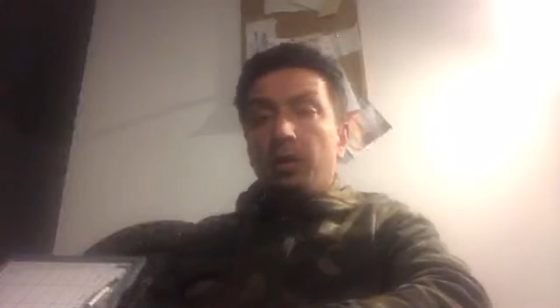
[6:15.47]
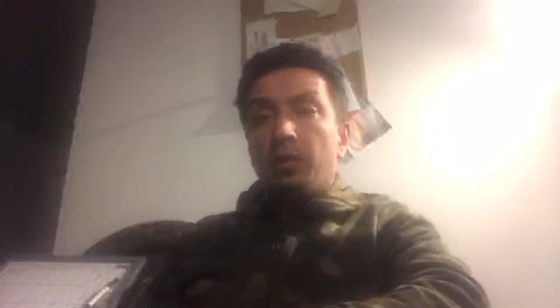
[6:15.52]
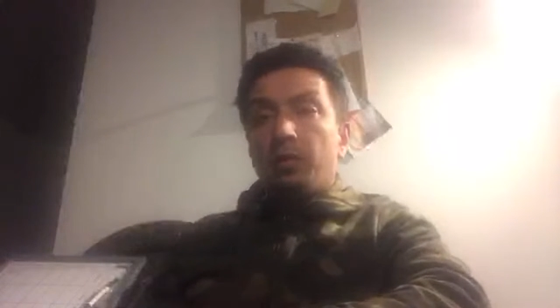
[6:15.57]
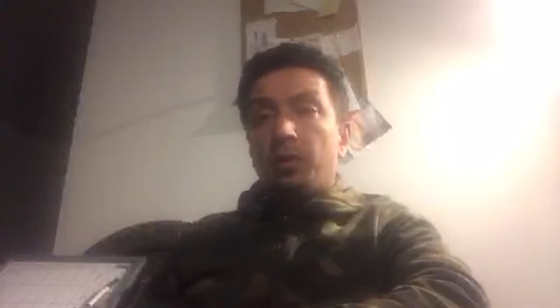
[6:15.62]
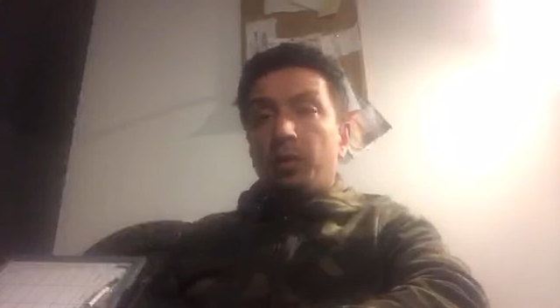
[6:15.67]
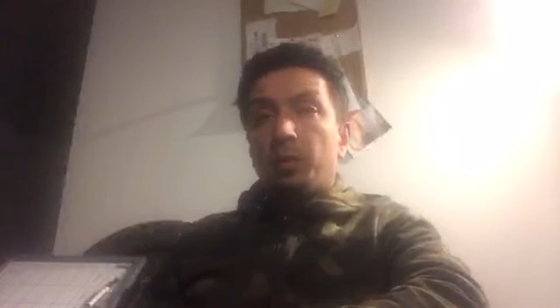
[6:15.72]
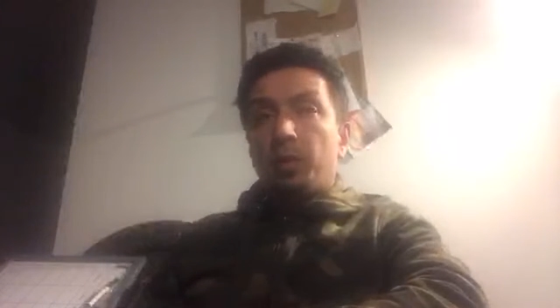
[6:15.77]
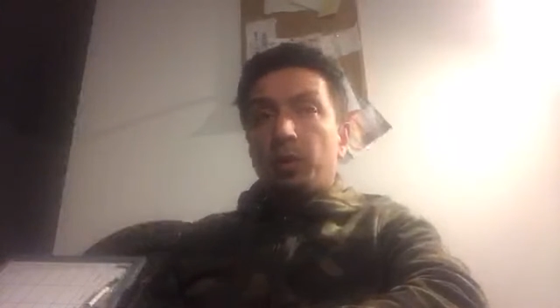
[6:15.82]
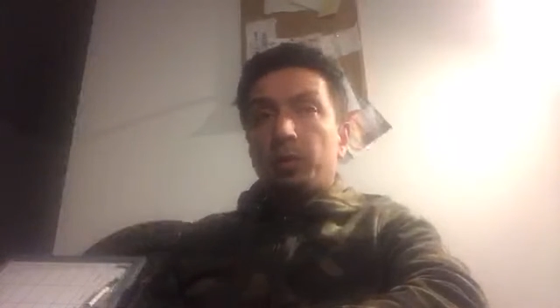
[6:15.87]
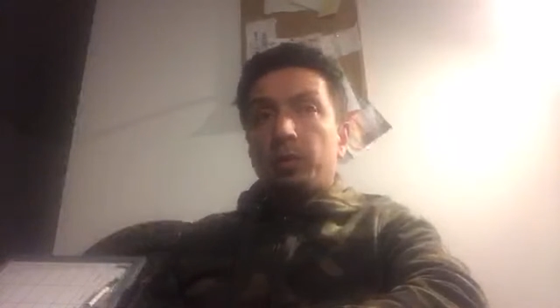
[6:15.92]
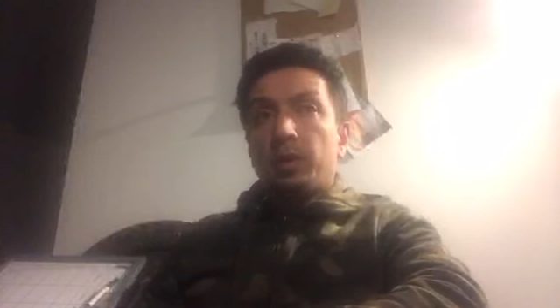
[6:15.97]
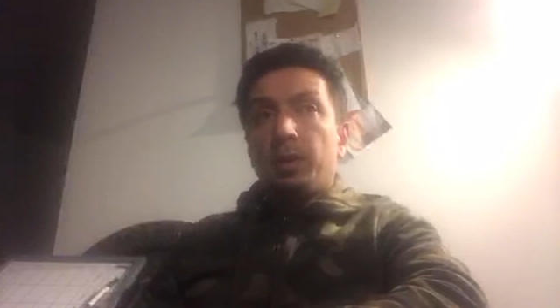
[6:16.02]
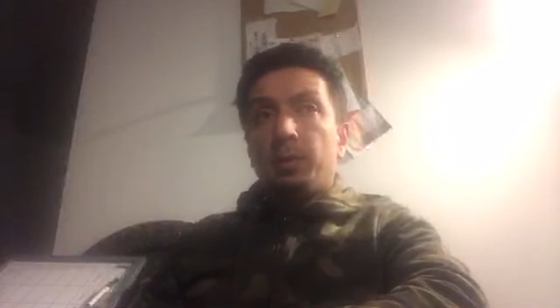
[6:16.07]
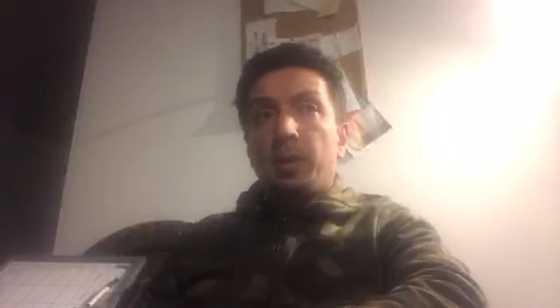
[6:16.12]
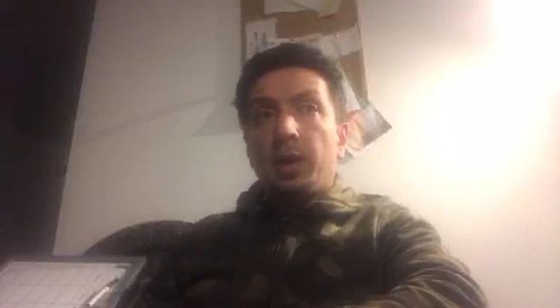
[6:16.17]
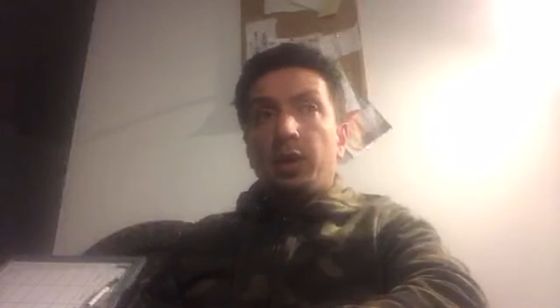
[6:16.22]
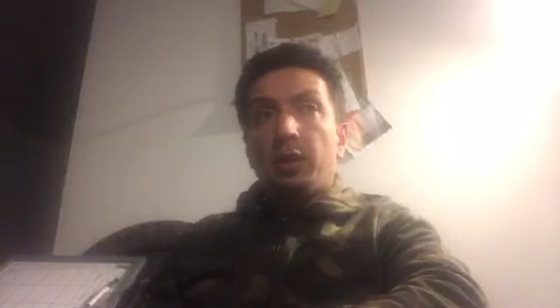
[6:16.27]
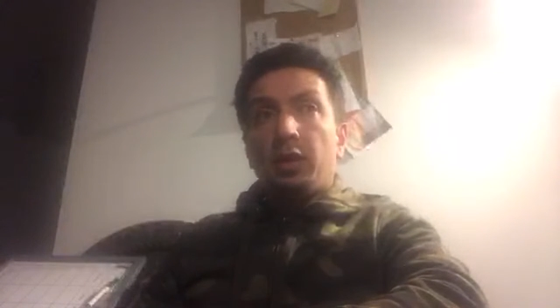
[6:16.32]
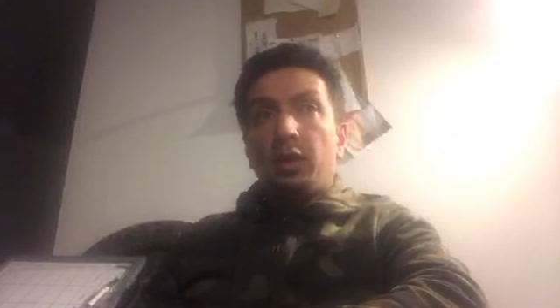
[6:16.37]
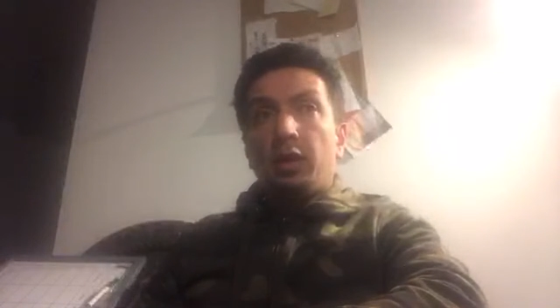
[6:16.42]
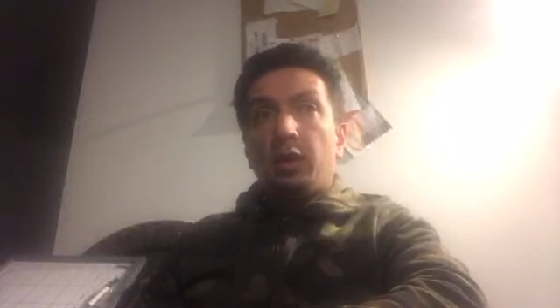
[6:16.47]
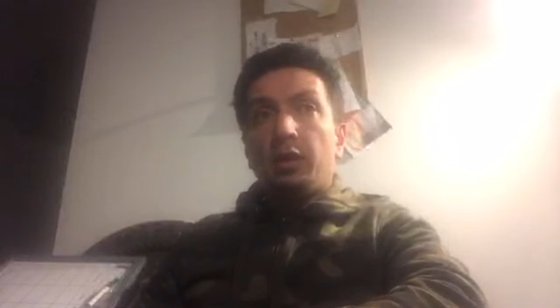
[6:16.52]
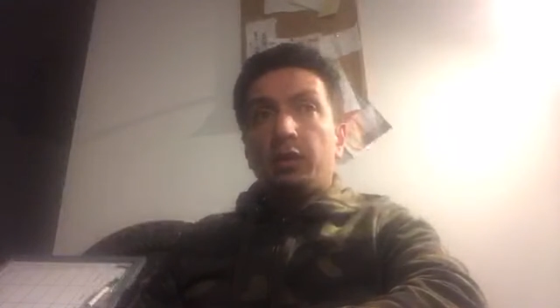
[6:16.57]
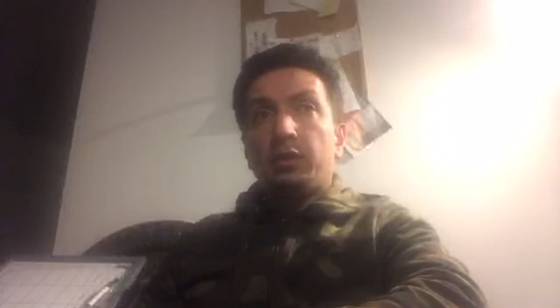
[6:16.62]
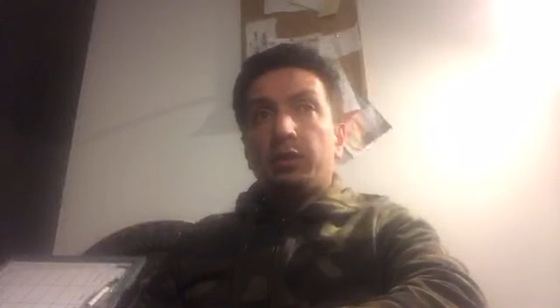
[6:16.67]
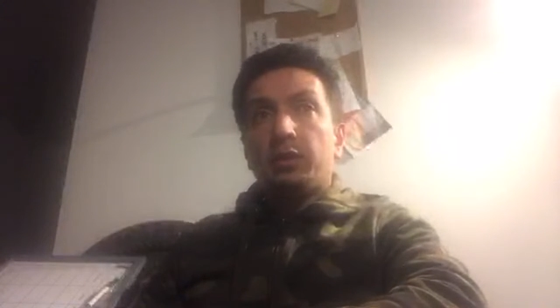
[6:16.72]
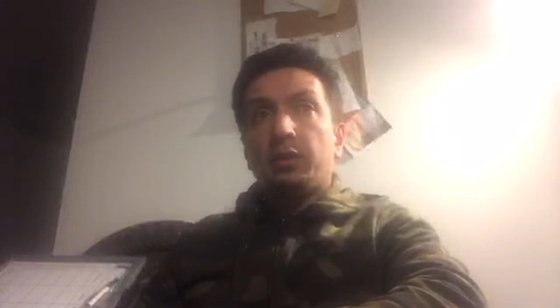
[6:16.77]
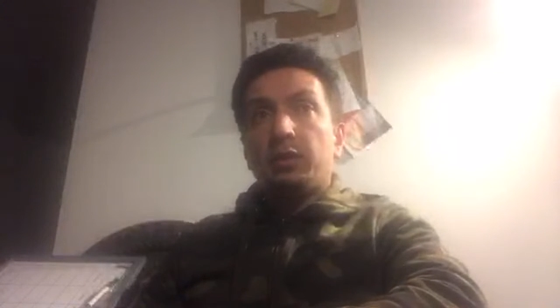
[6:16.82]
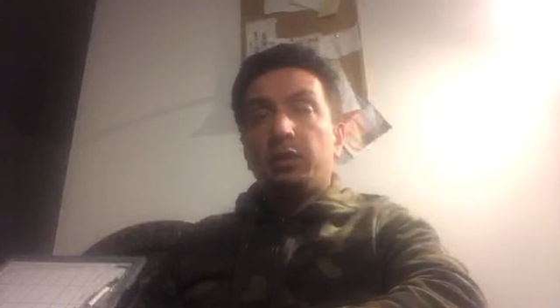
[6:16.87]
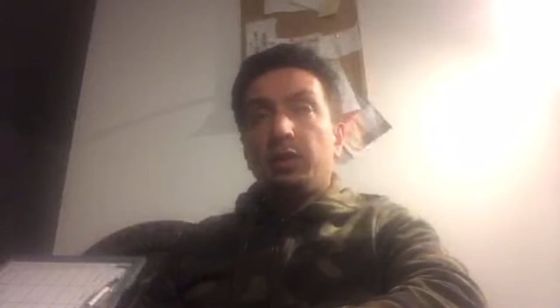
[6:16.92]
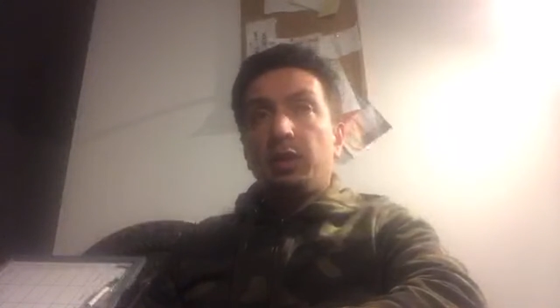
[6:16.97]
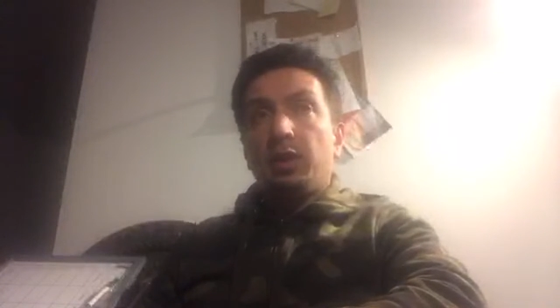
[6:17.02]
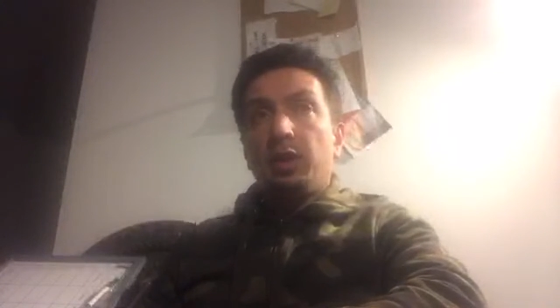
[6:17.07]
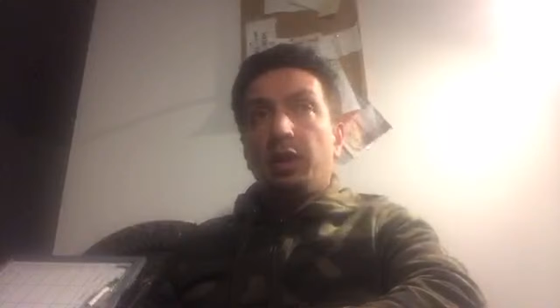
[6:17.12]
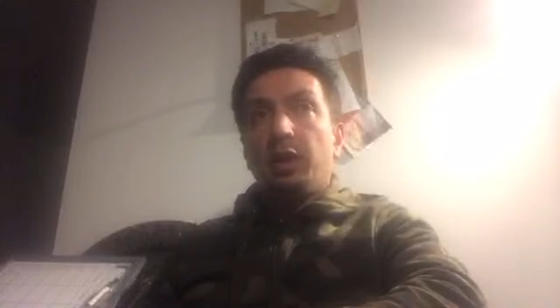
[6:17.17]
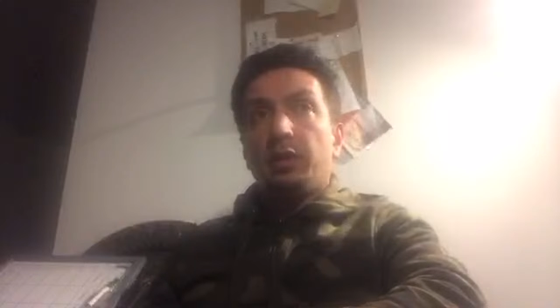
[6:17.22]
for probably about the last